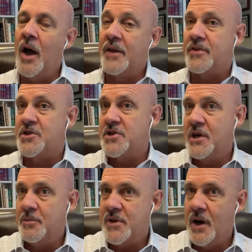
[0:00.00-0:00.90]
At the
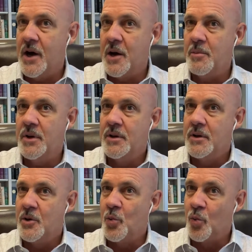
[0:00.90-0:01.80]
same time,
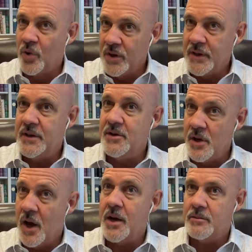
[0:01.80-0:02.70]
really
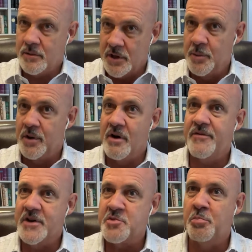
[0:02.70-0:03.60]
not coming
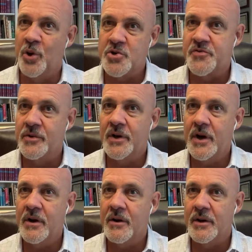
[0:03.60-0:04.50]
off as boastful and
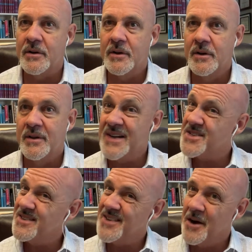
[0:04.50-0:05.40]
arrogant.
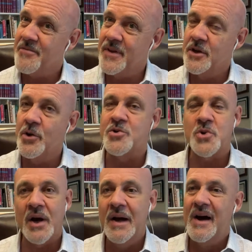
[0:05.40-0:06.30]
that's a tough thing to do.
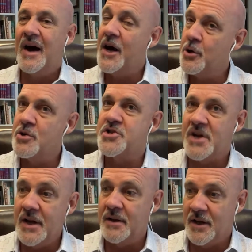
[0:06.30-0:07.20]
Right, so I
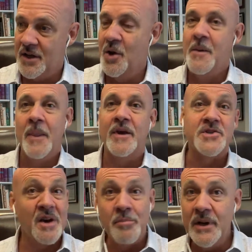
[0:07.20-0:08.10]
understand it
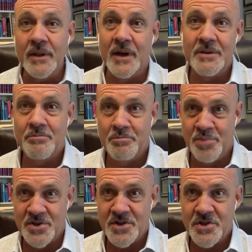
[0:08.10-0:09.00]
because I've been totally in that
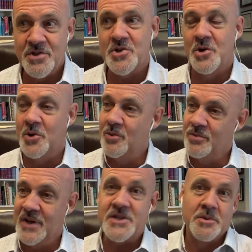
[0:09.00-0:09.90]
position. So
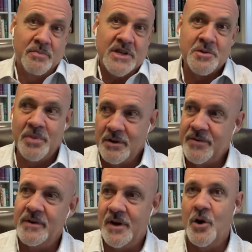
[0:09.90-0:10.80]
that's a
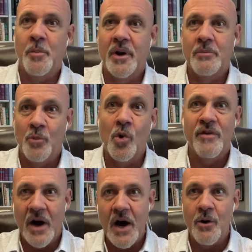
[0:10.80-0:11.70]
benefit. Now I'm on a more of
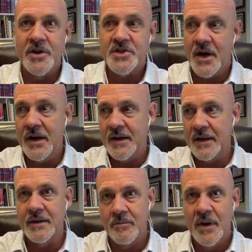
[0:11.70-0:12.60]
a hiring side. I
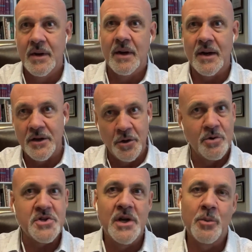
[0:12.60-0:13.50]
can
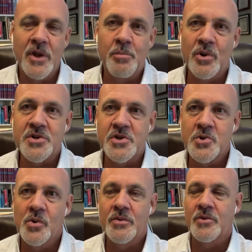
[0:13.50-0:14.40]
understand what that person's
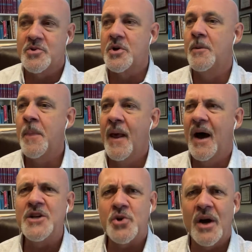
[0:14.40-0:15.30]
going through. So
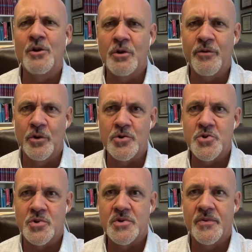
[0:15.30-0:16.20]
I look for those
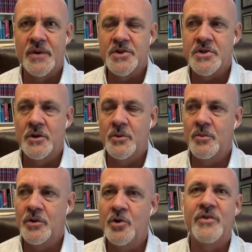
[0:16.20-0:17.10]
sorts of things. You know,
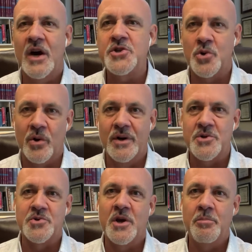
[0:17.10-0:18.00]
you've got your
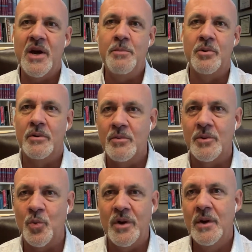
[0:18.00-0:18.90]
credentials on paper.
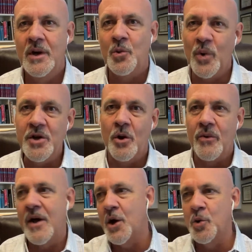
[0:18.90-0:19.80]
We know
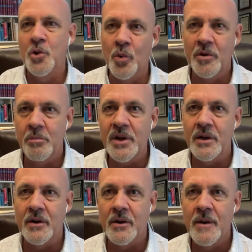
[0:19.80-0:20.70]
that, or you wouldn't be
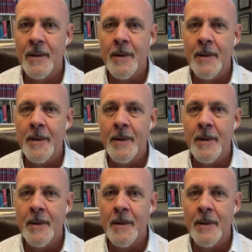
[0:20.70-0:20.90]
here.